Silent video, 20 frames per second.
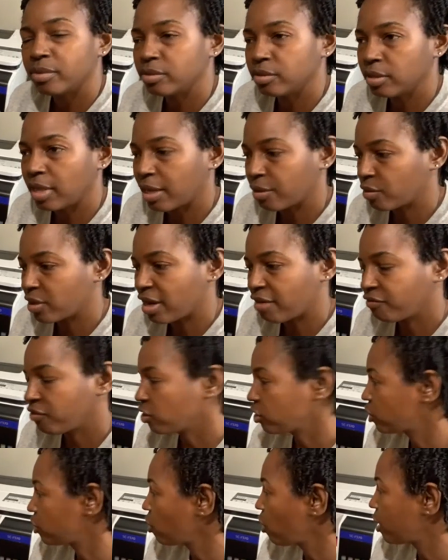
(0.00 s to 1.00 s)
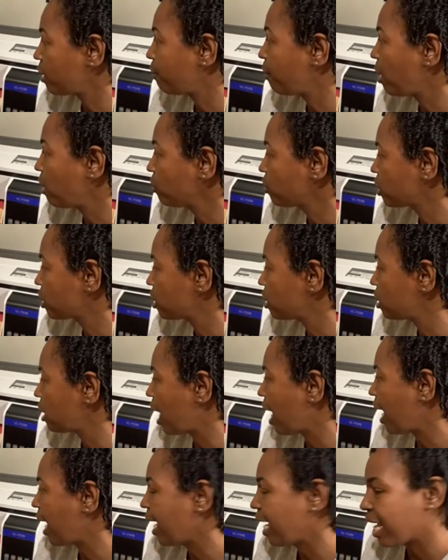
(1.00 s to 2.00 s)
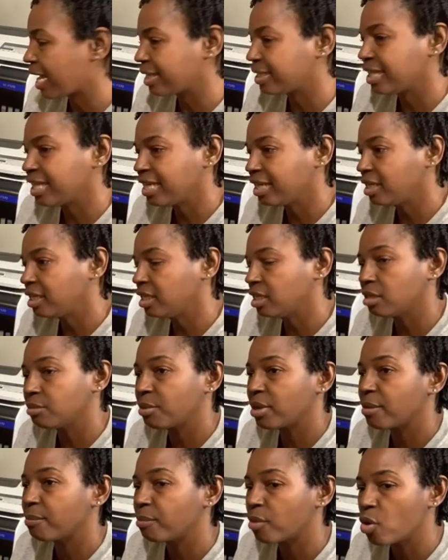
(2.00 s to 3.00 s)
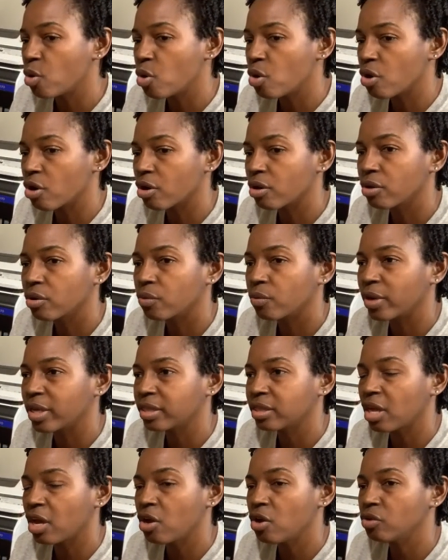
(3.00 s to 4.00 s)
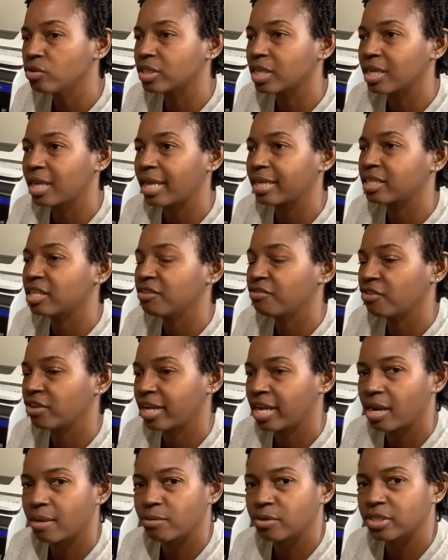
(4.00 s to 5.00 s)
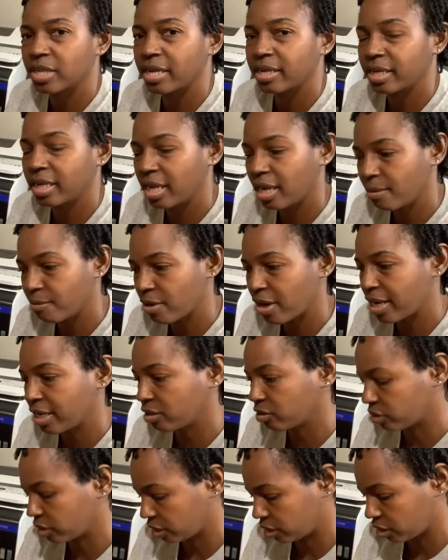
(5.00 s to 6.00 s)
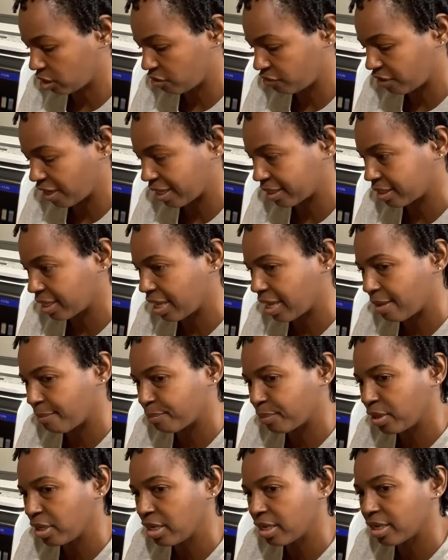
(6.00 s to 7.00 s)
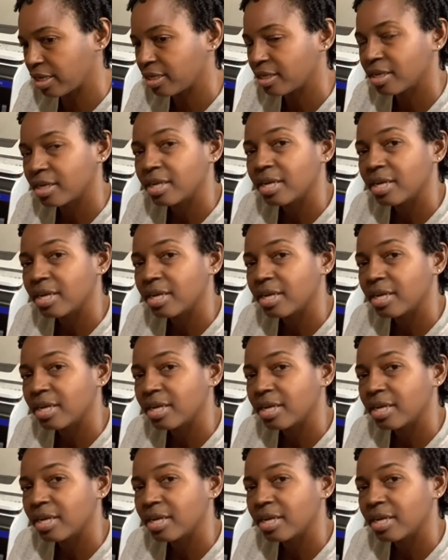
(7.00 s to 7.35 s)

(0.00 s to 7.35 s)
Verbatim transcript: like when i first started posting i i did a little bit more with those and like different cameras camera angles and stuff like that but